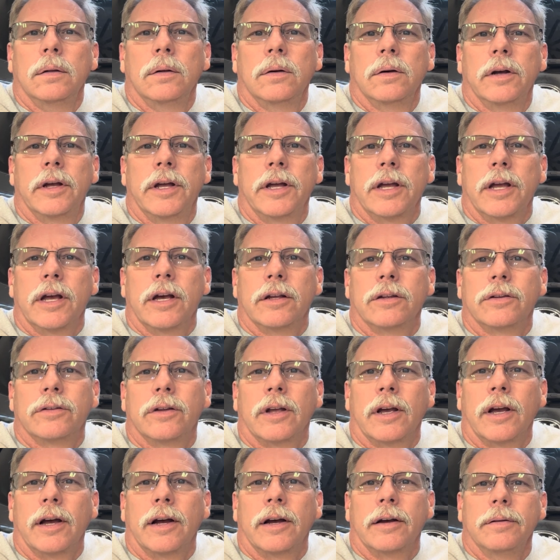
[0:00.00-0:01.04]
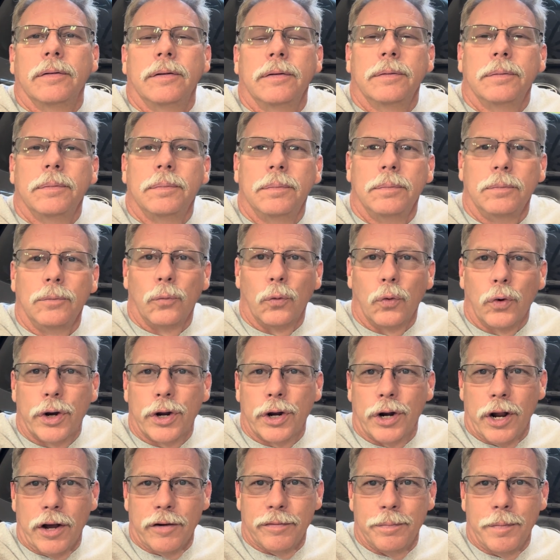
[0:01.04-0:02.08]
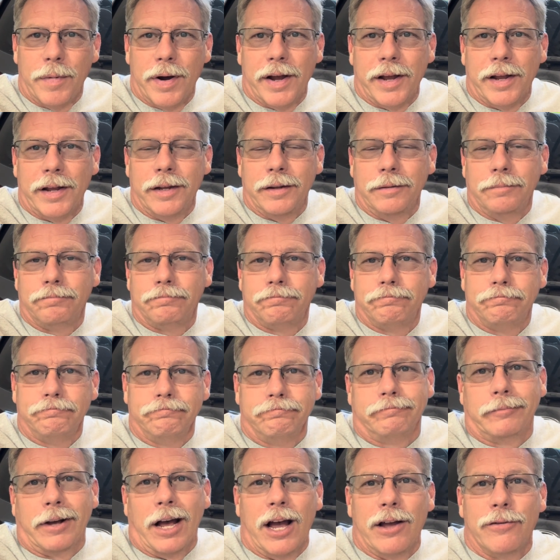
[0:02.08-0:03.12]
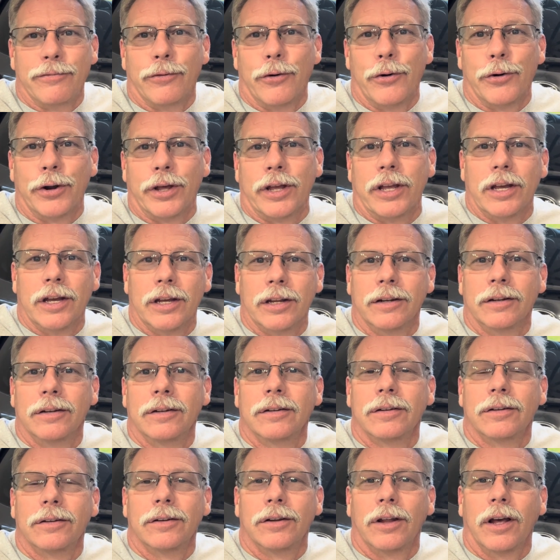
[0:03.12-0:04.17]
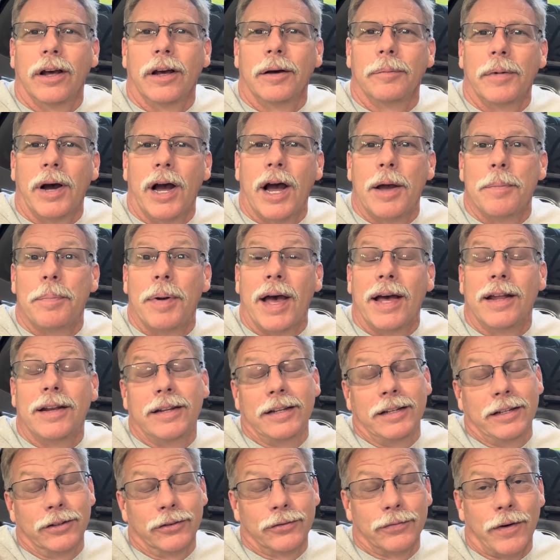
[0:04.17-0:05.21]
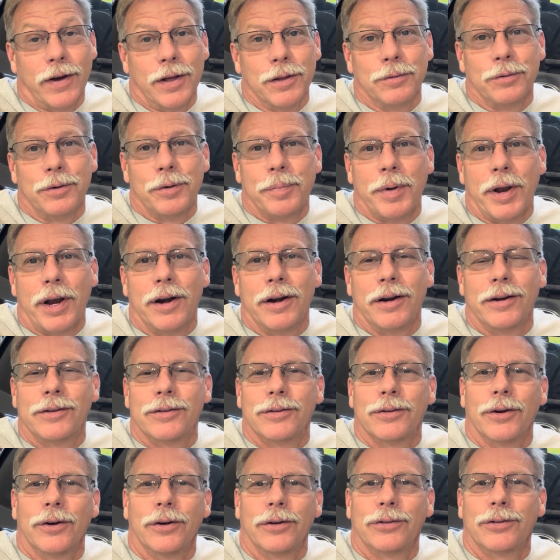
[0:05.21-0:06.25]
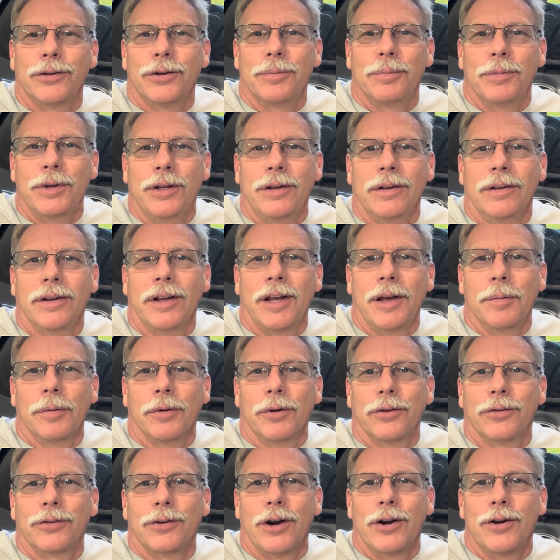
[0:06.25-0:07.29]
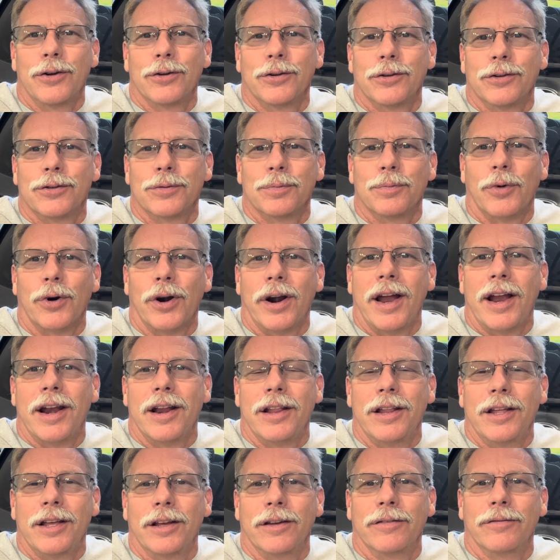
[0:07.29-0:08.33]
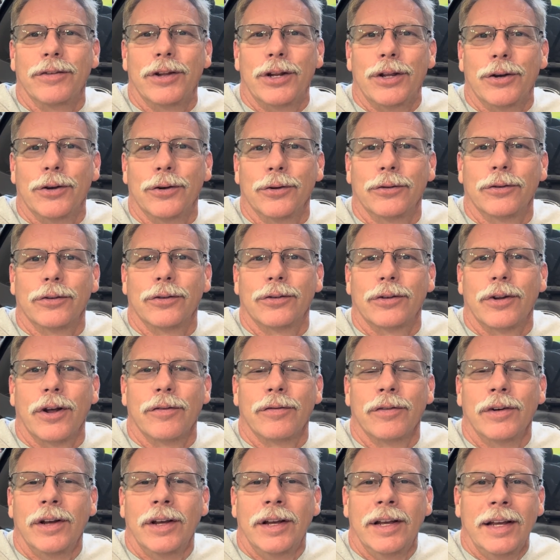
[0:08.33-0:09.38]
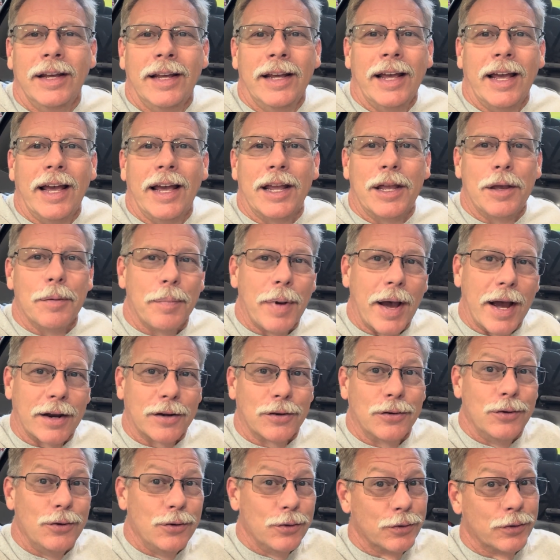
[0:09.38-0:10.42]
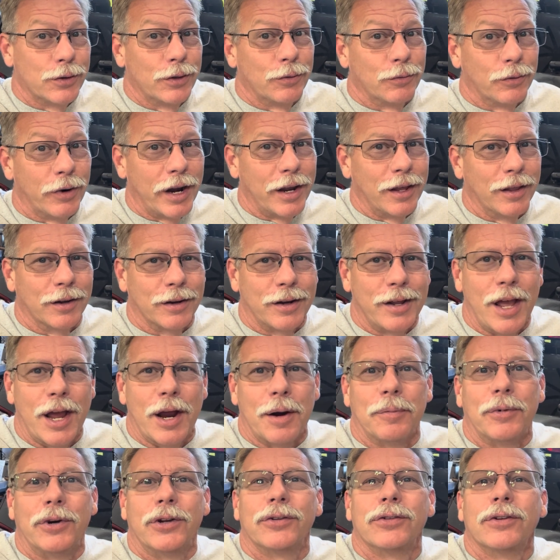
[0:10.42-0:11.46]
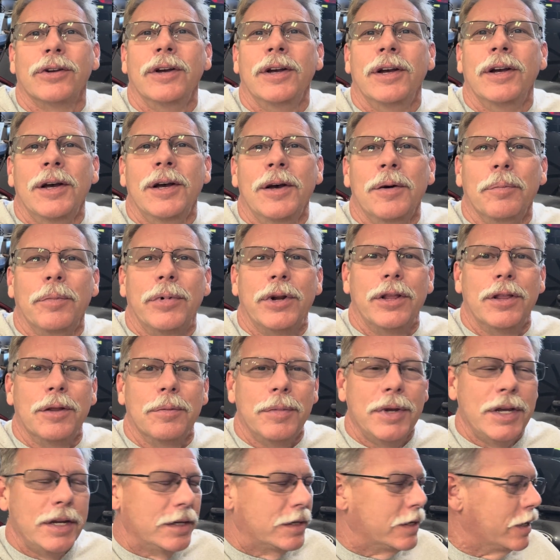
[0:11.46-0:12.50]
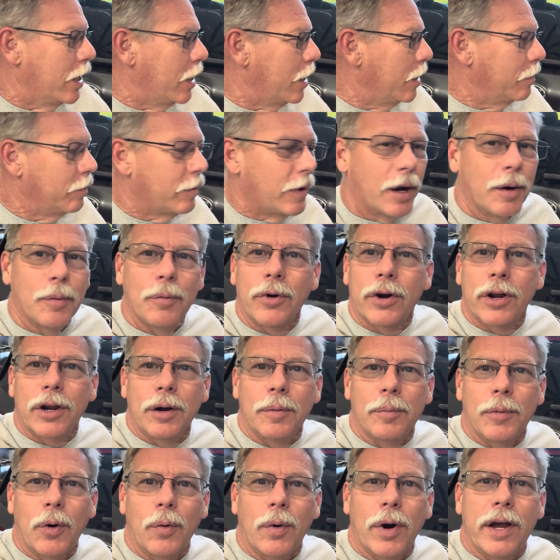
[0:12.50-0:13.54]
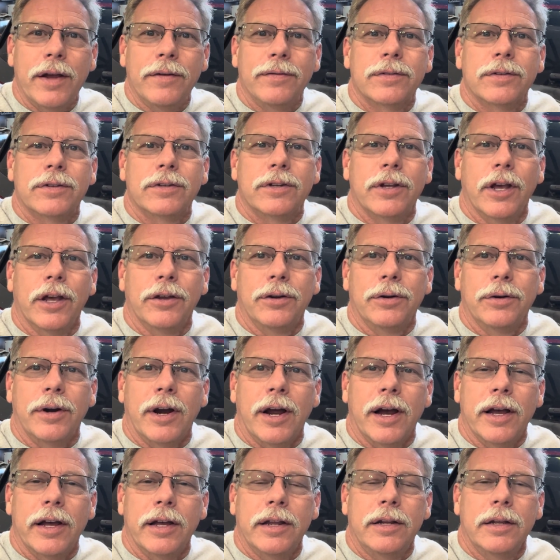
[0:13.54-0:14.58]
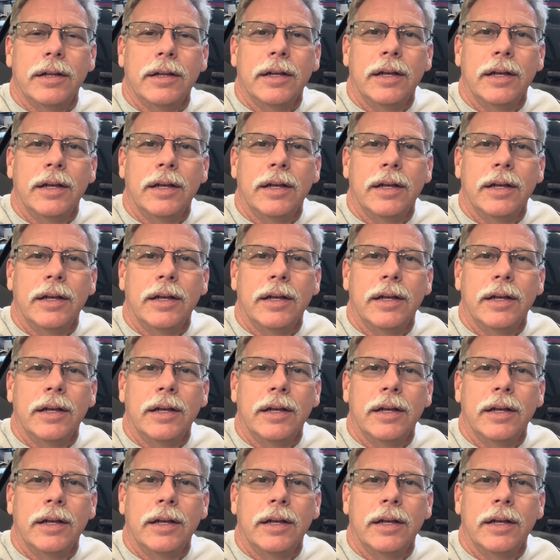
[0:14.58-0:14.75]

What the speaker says: Hey guys, working off my iPhone again. My iPad is finally repaired, so I should be able to start doing some more editing and videos and stuff and get back to using regular cameras. But in the meantime, I'm working on my wife's Telluride.